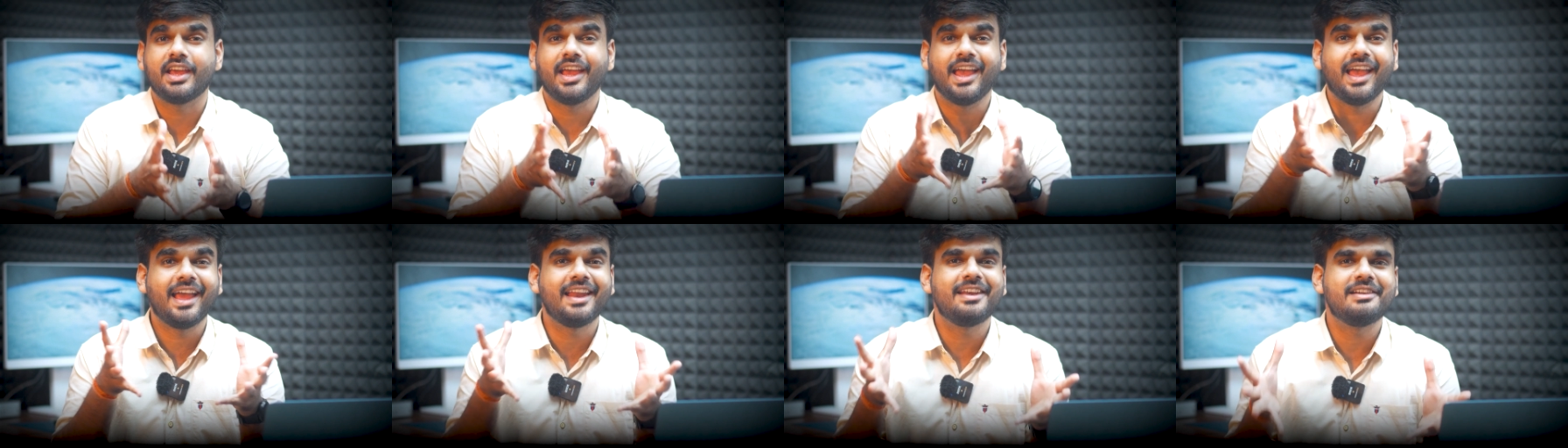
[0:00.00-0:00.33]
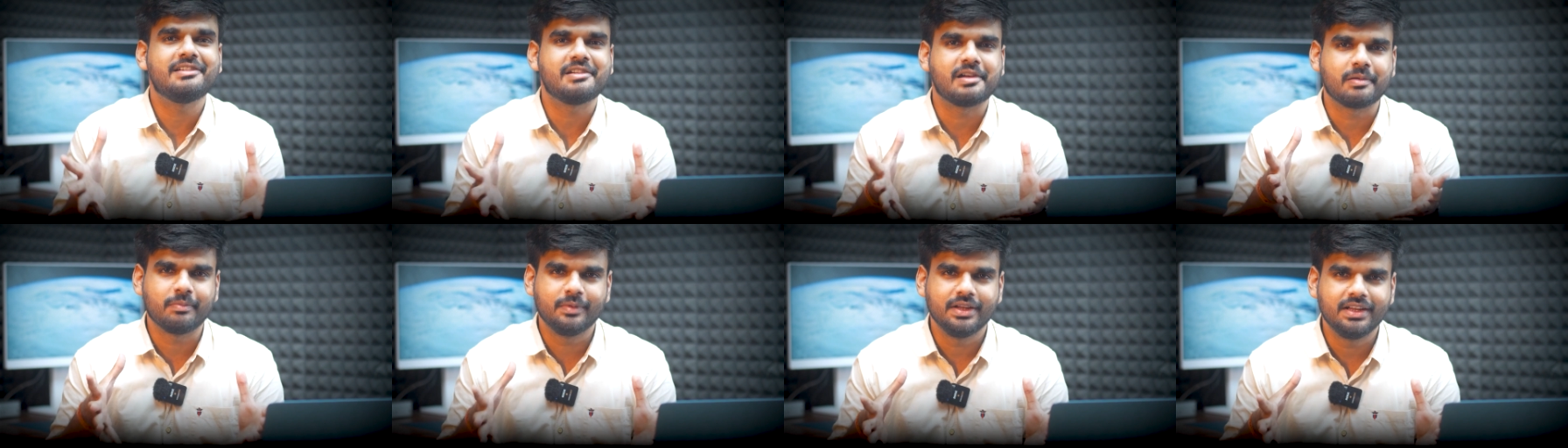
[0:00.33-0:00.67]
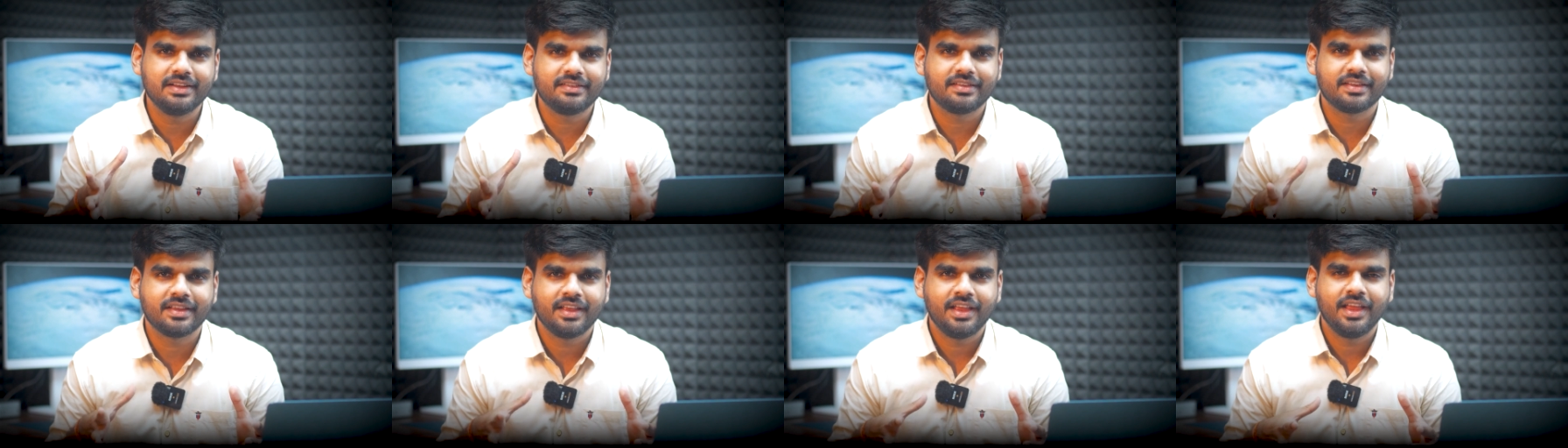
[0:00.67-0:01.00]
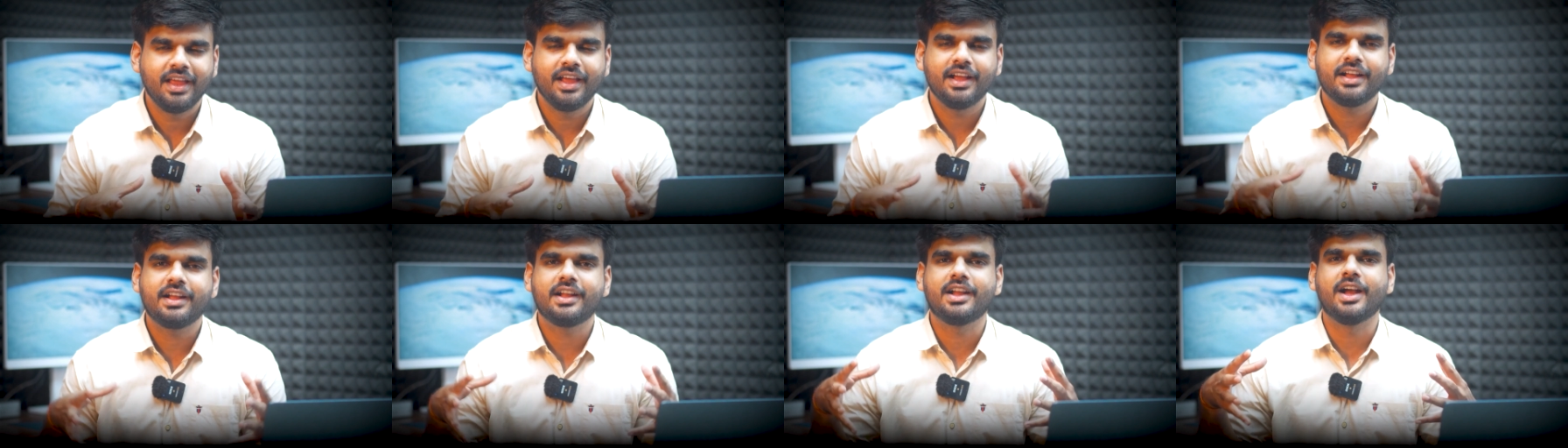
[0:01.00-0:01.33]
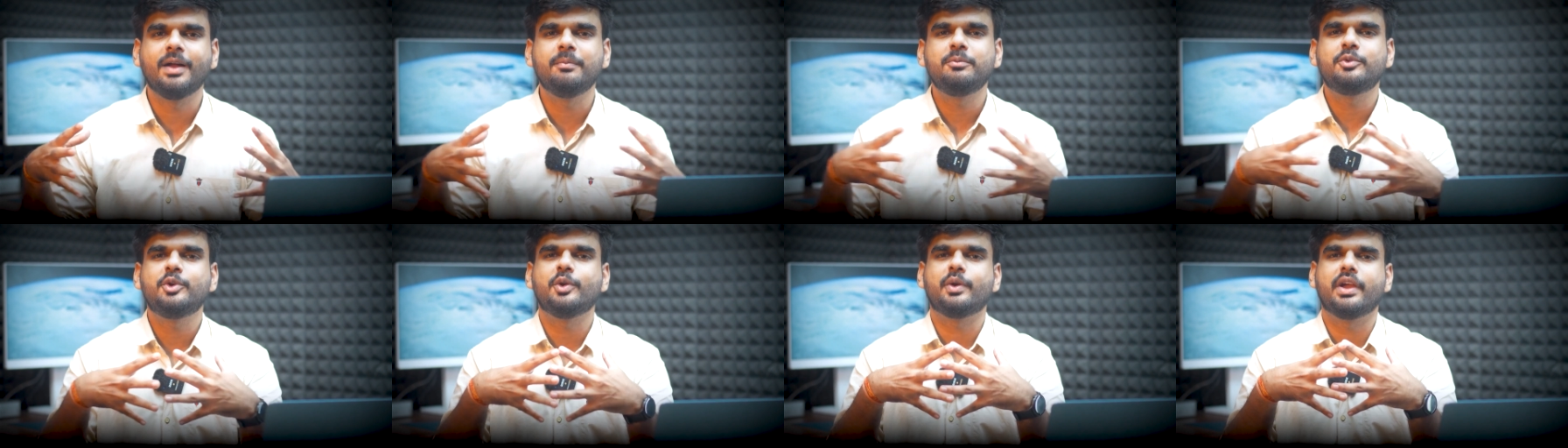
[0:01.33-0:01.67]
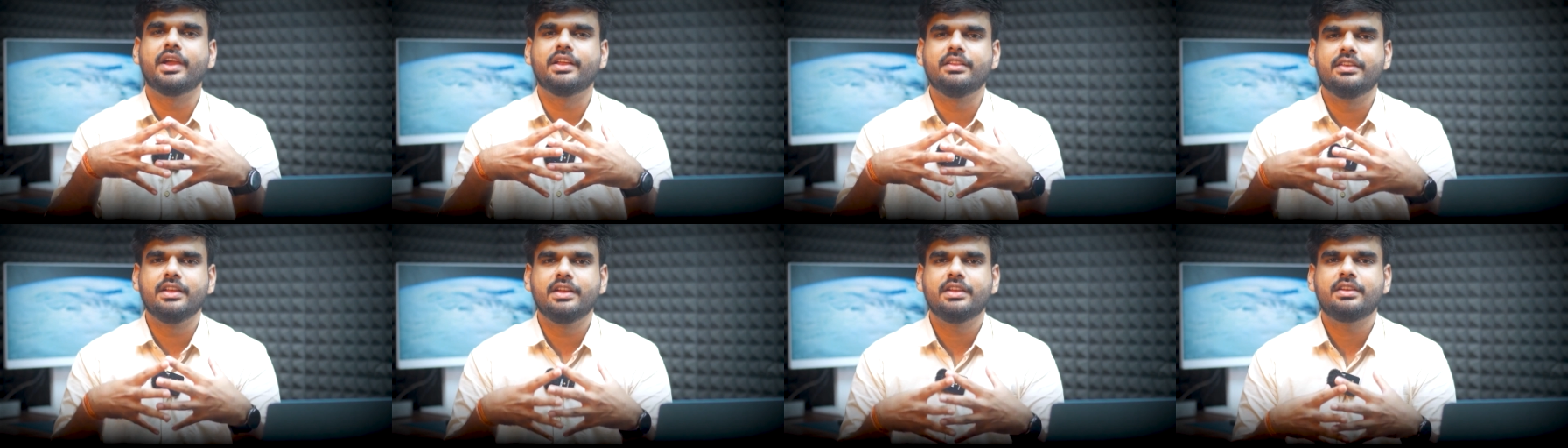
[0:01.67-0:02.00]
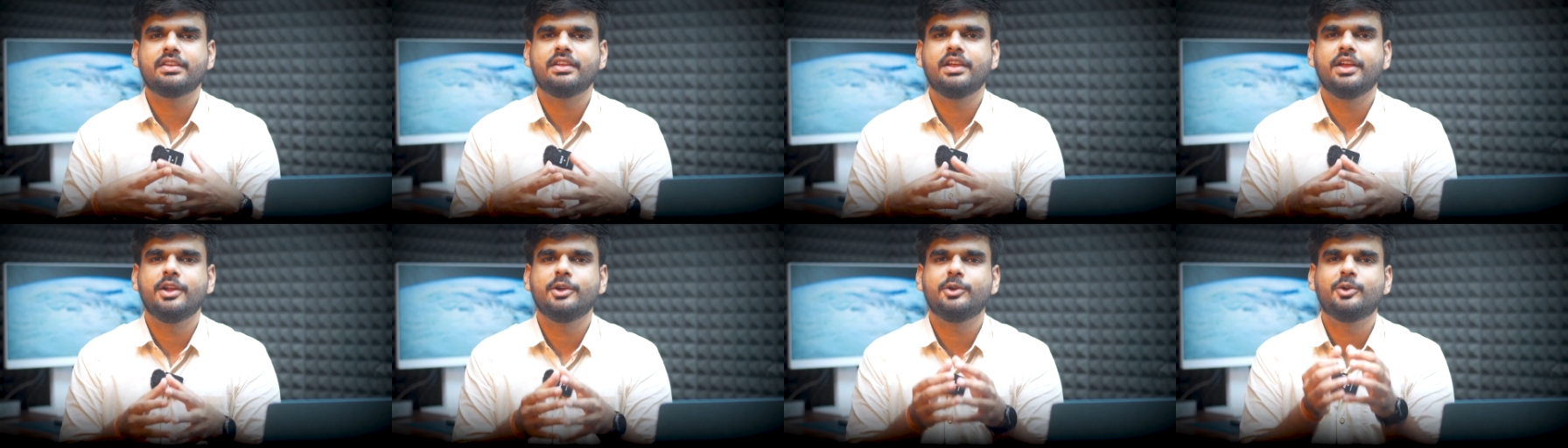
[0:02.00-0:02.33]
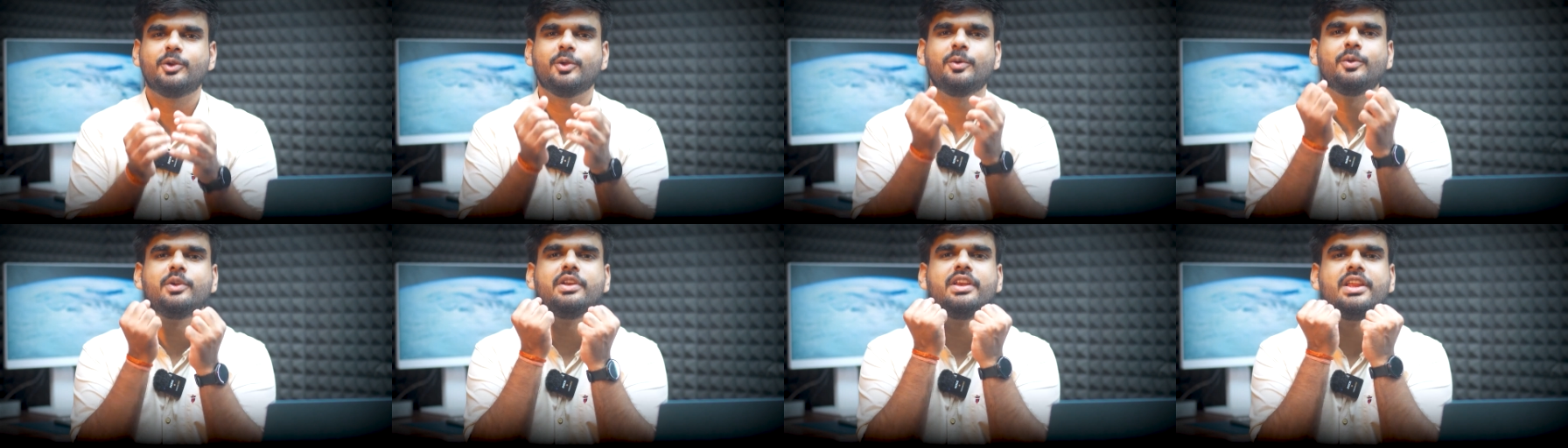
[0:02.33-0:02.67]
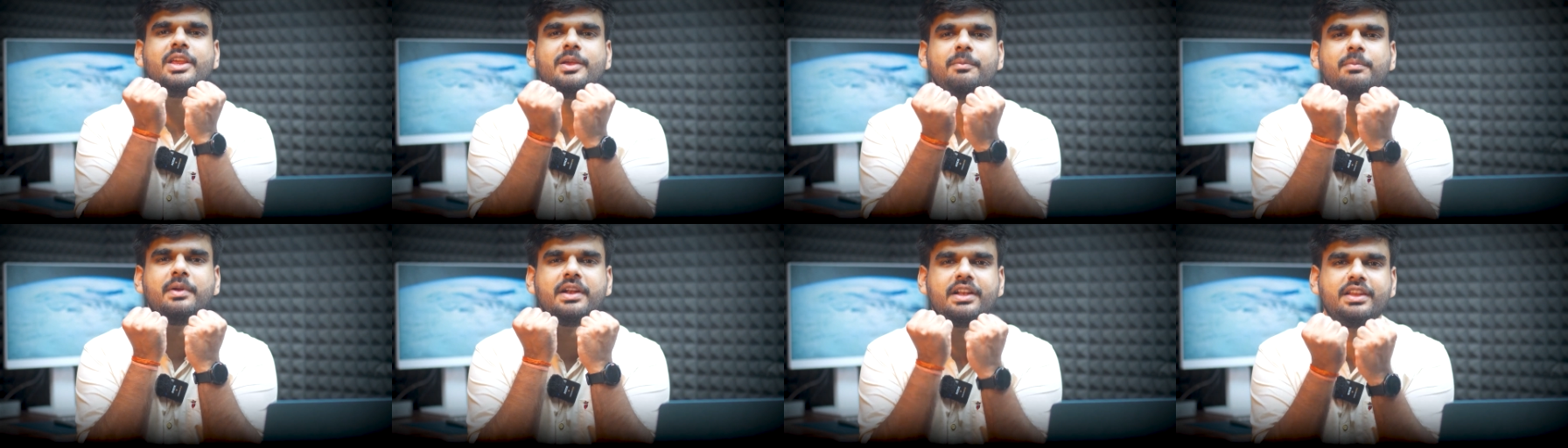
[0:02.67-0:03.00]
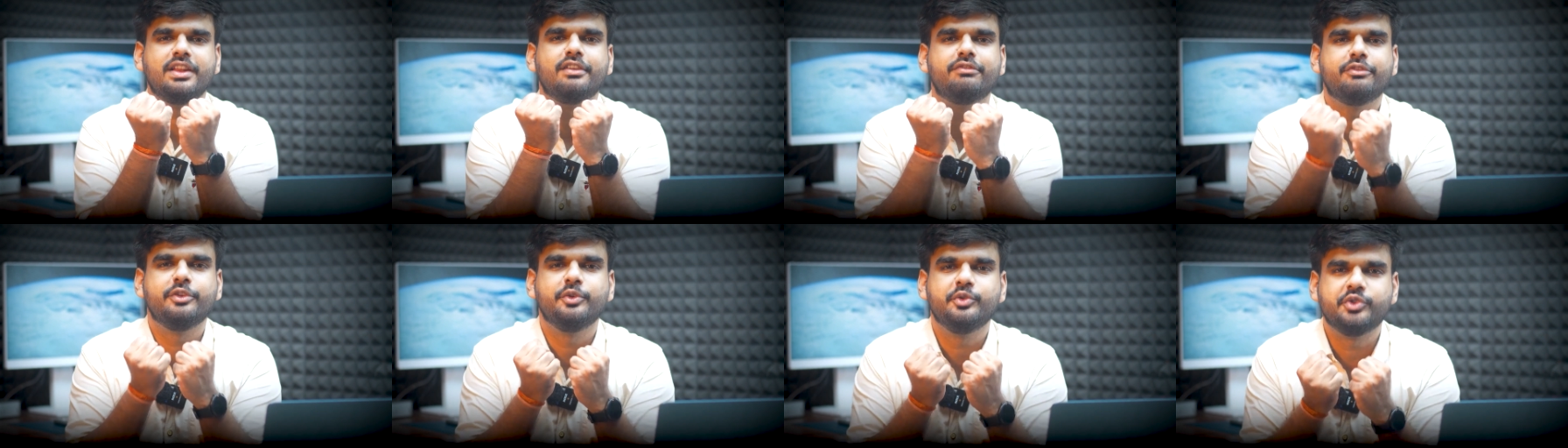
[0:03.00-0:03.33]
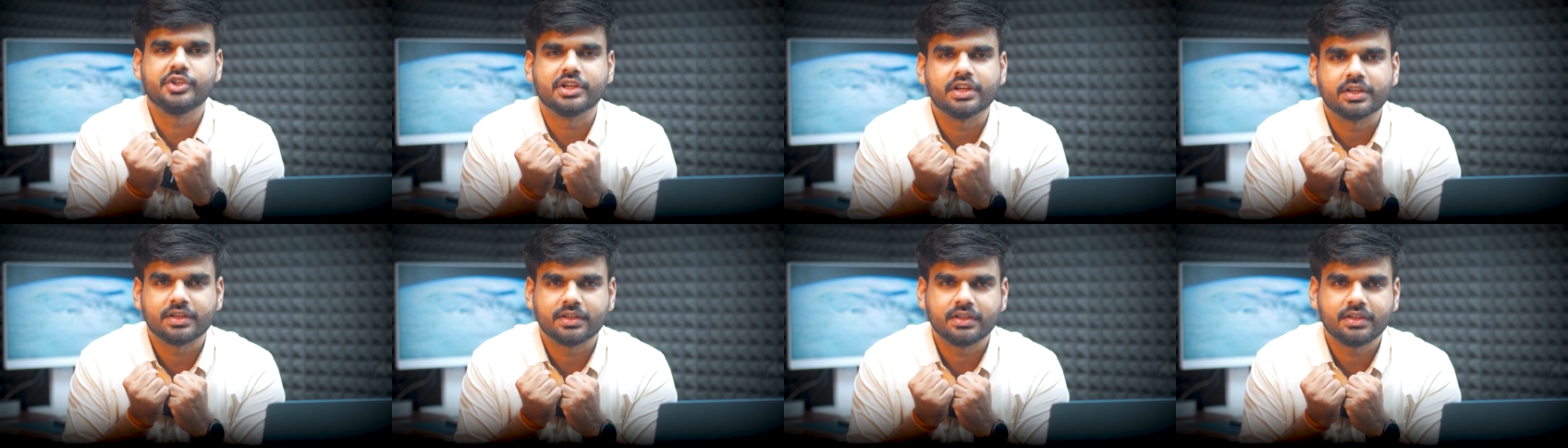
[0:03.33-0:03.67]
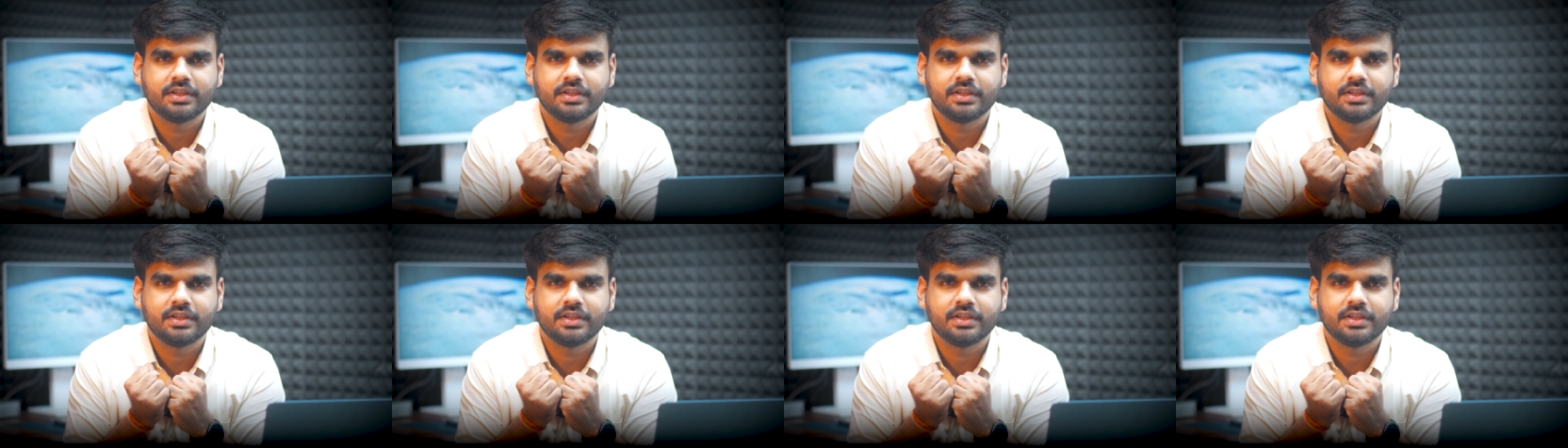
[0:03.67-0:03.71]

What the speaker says: and rebels come together to rebuild the future.